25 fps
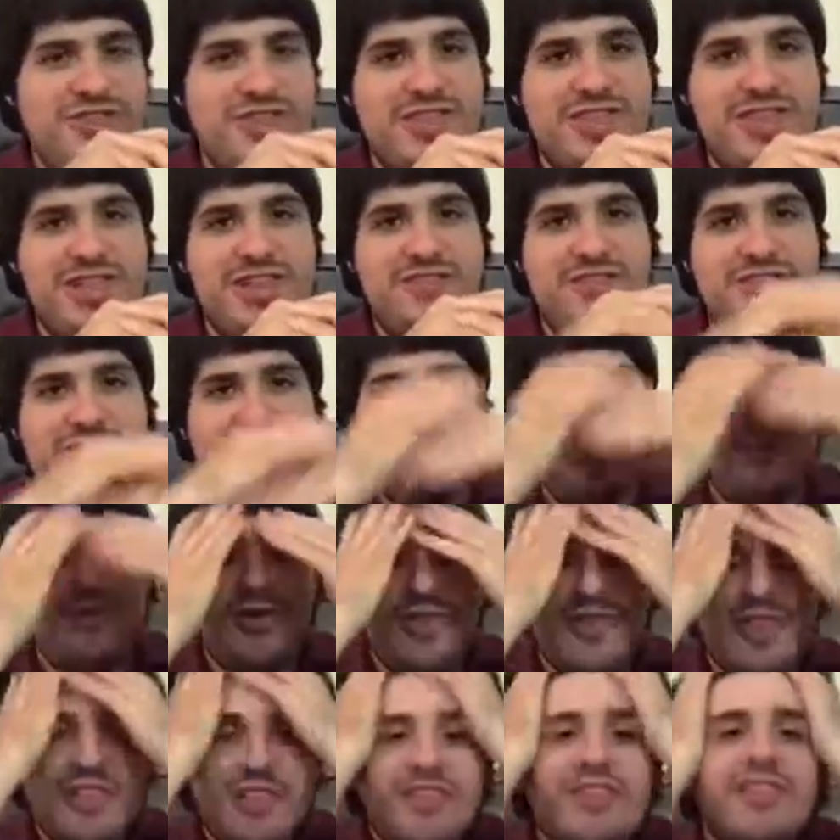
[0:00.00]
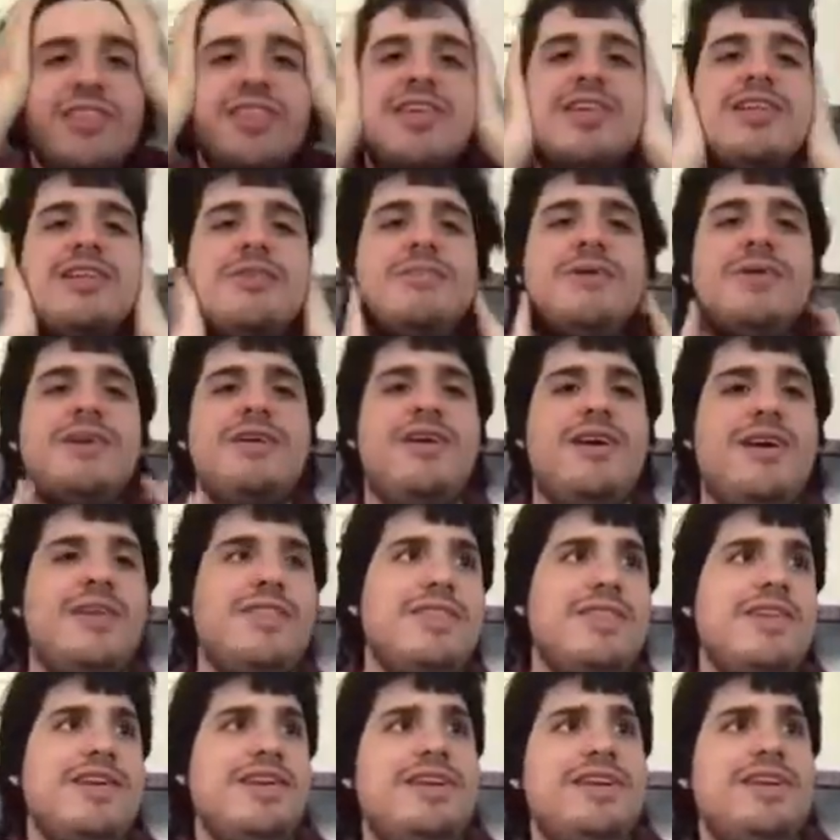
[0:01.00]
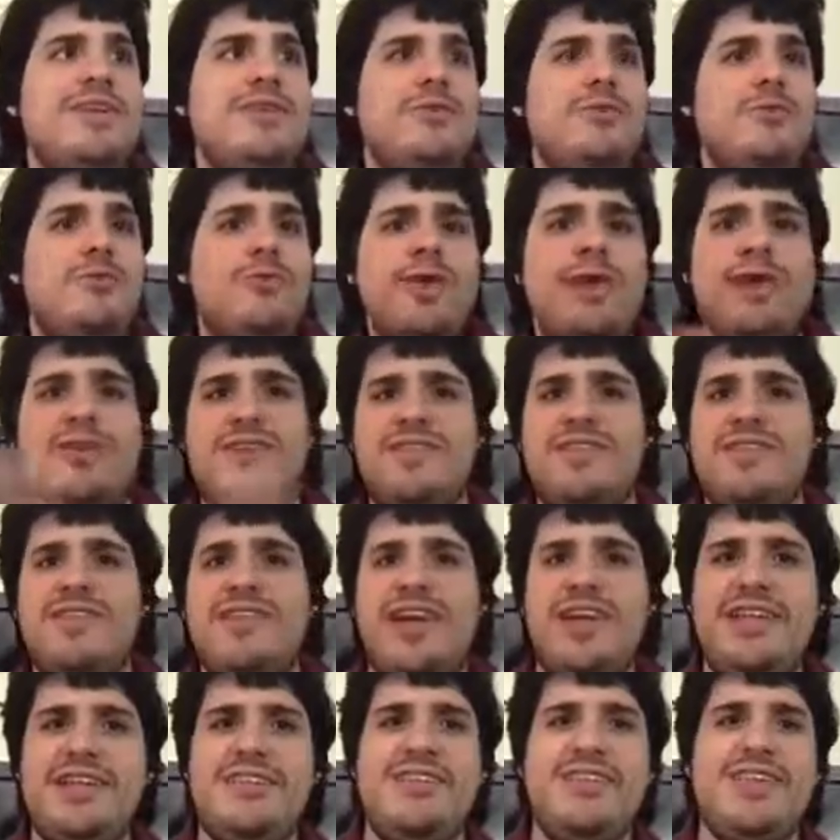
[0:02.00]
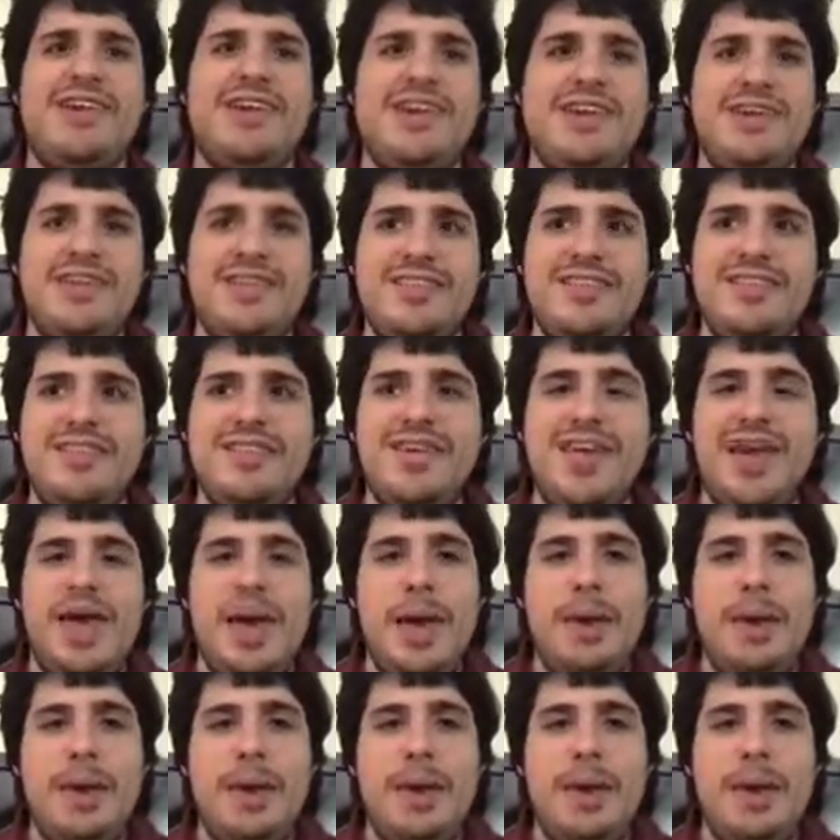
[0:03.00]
It's definitely one that's a little bit on the weird side of things.